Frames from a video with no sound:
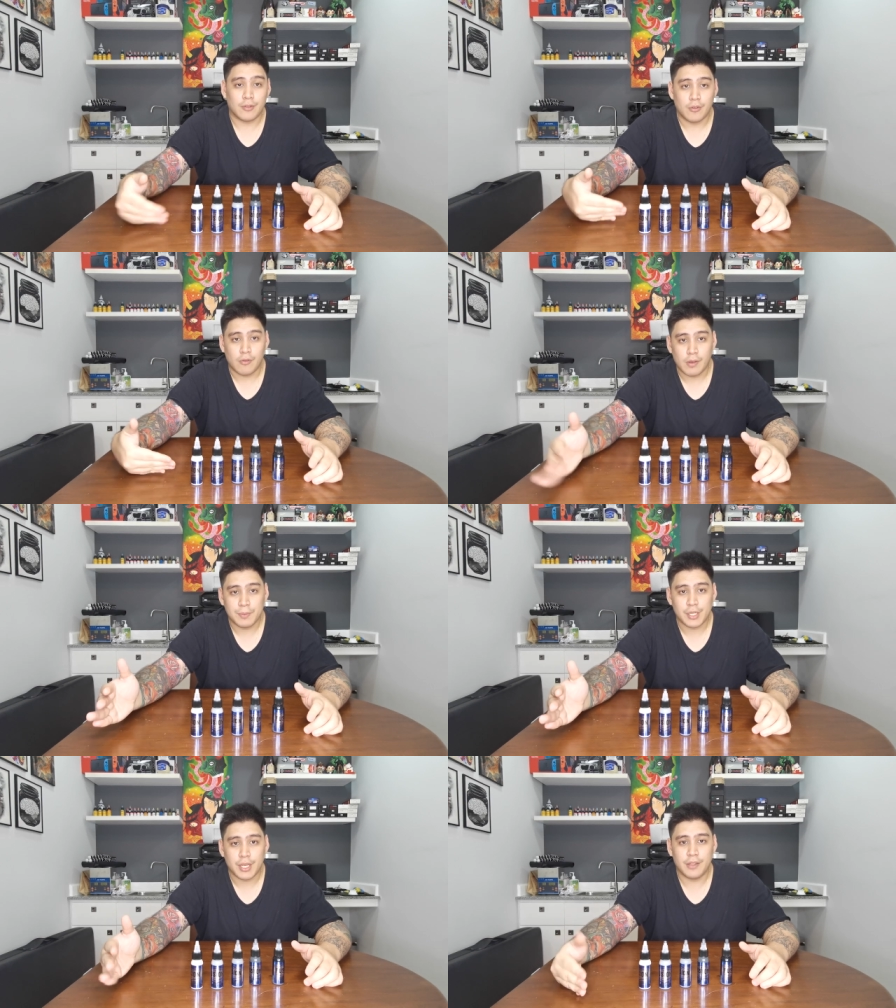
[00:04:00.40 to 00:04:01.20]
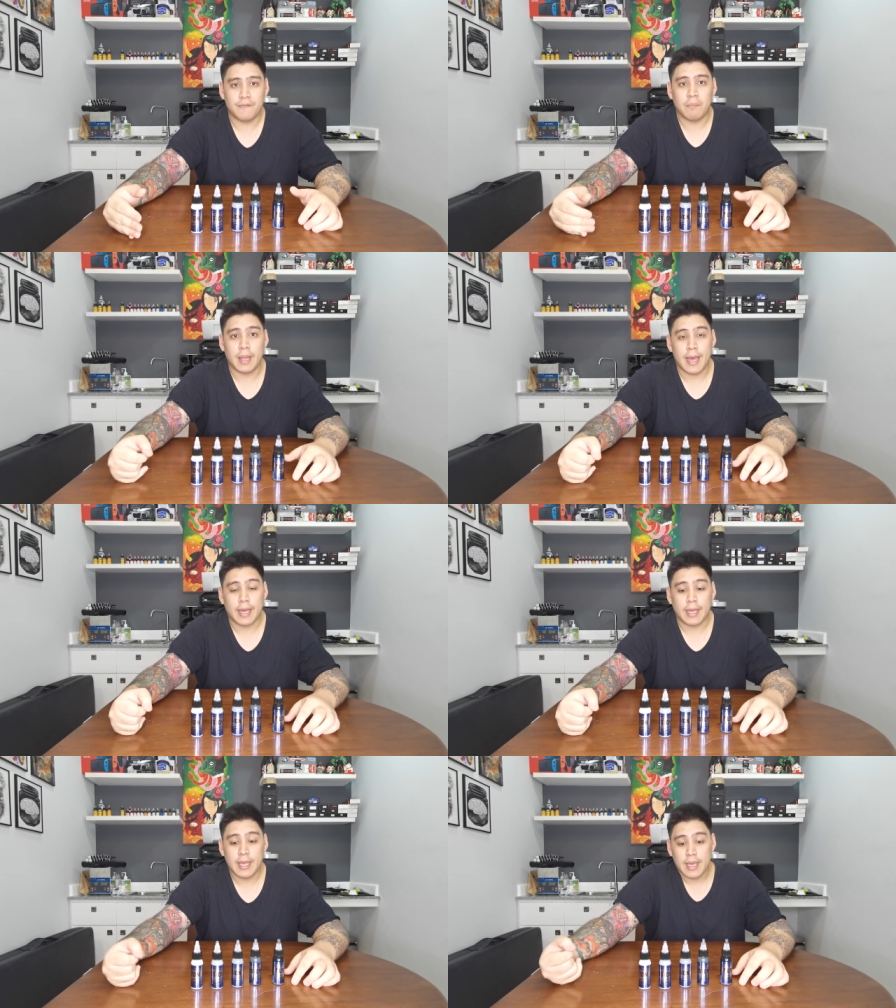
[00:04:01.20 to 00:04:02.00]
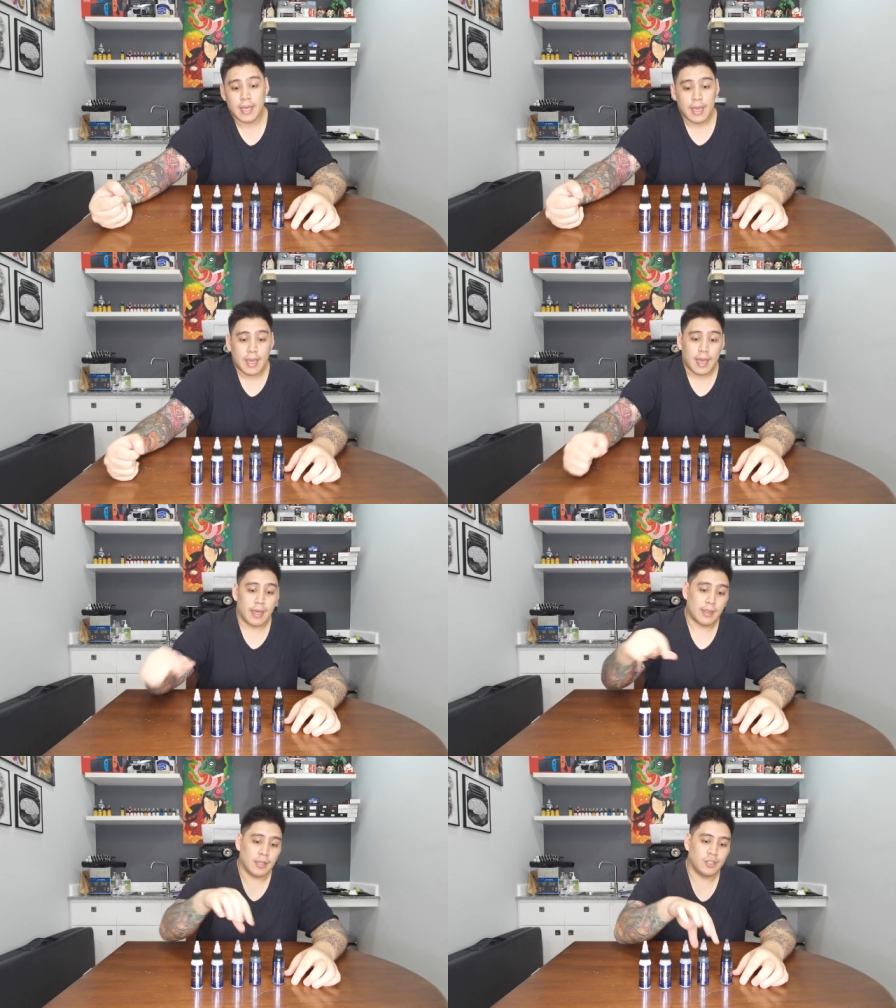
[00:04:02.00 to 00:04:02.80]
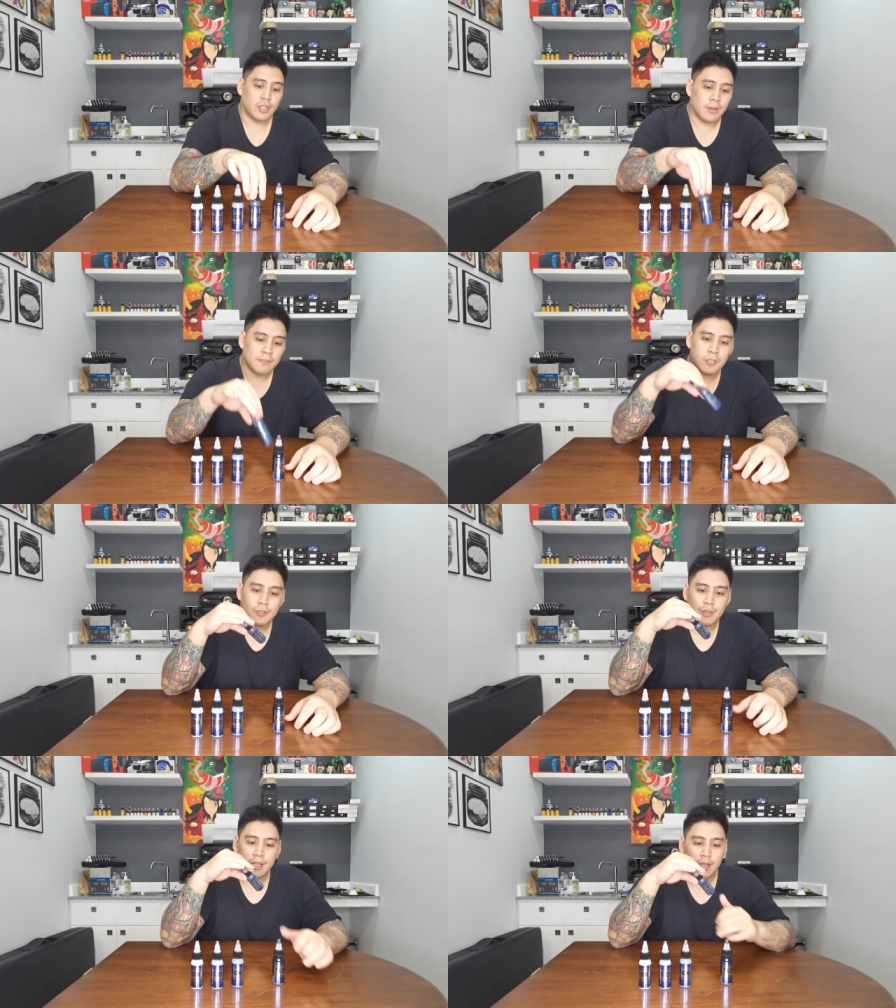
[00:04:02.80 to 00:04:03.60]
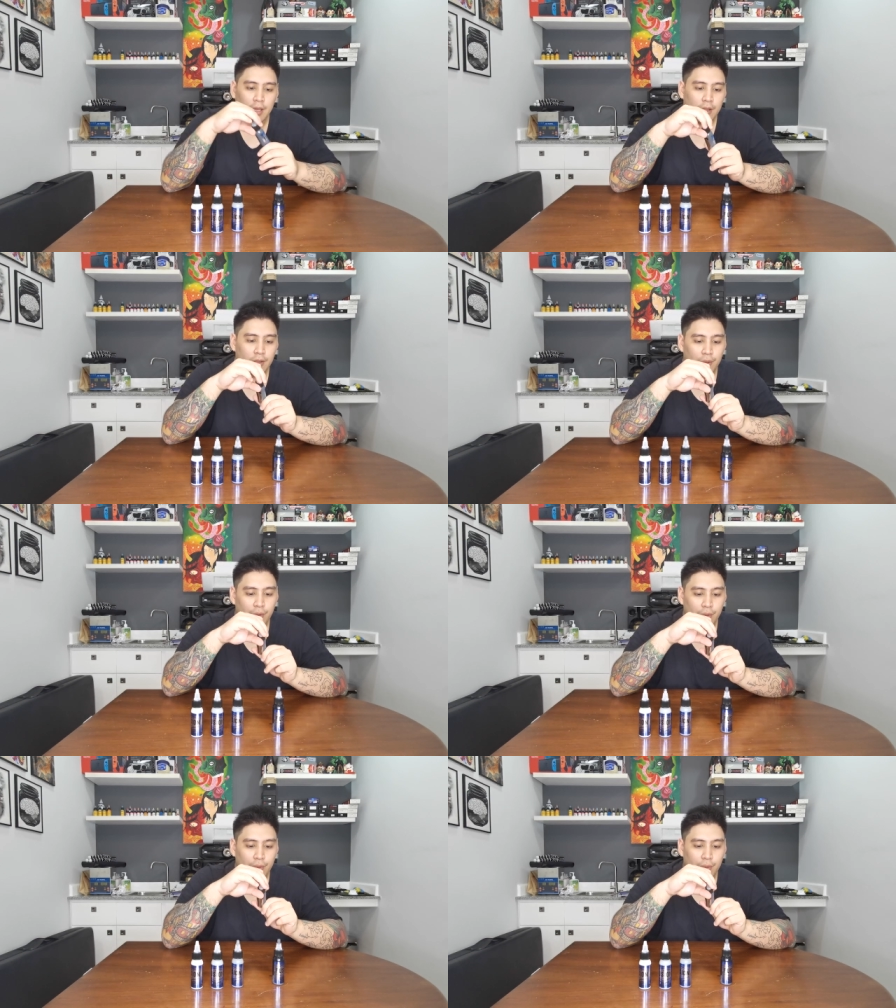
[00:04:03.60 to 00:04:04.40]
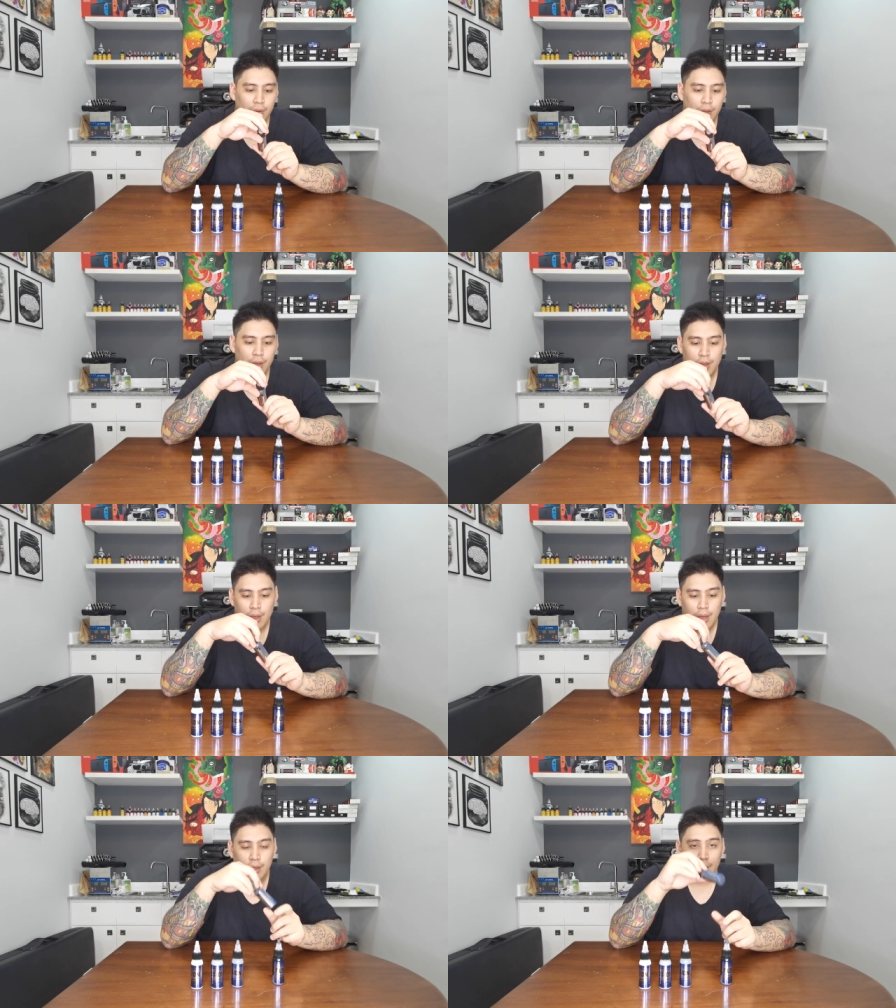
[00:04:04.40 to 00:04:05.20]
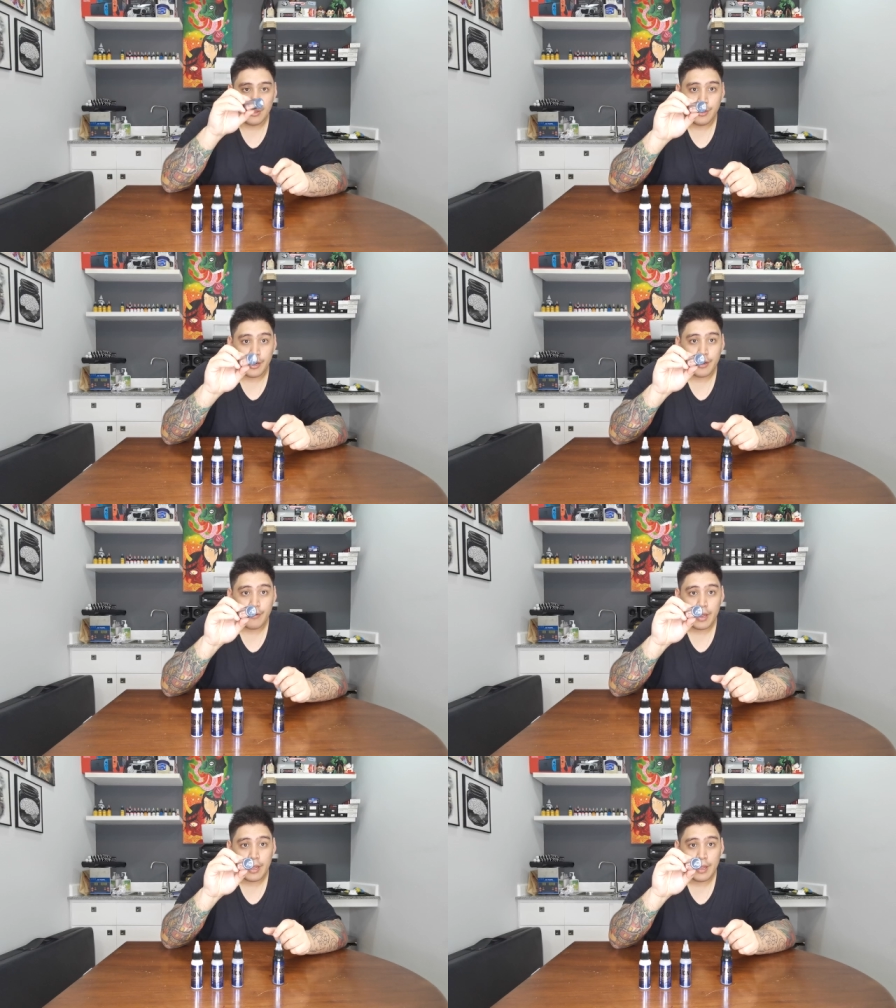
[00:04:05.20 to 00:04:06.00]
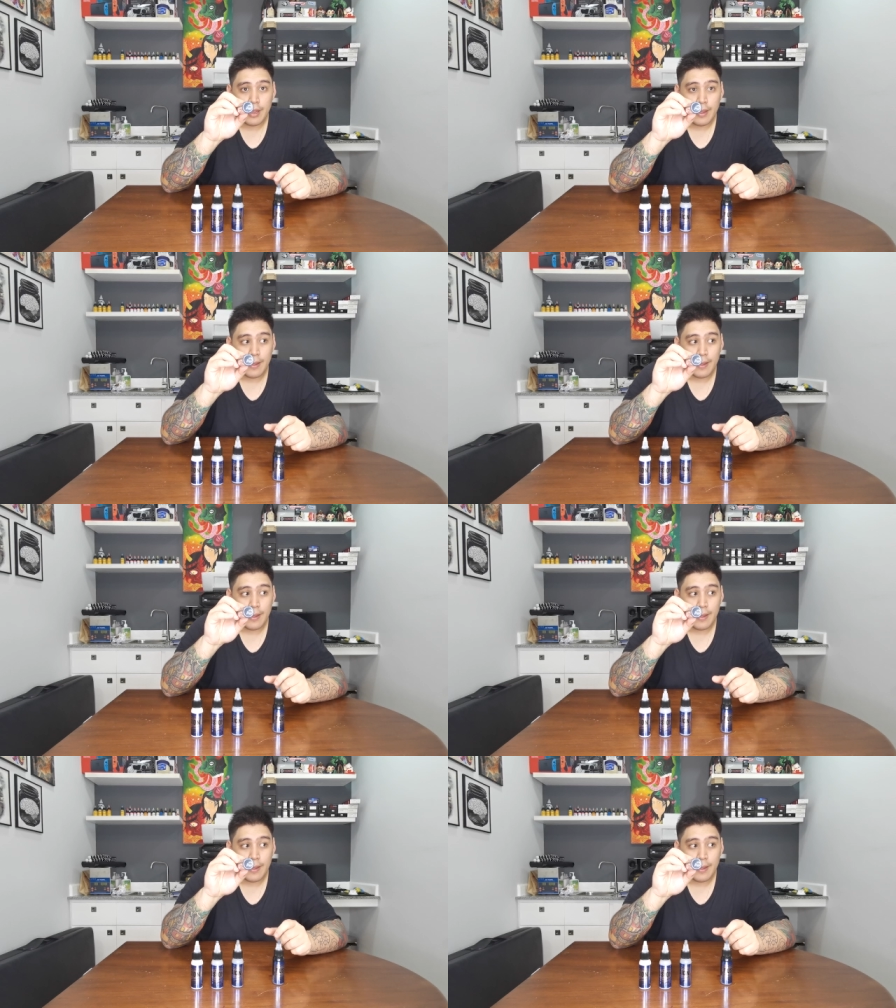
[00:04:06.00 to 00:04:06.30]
like do a whip shade of black, and then jump straight into the dark gray.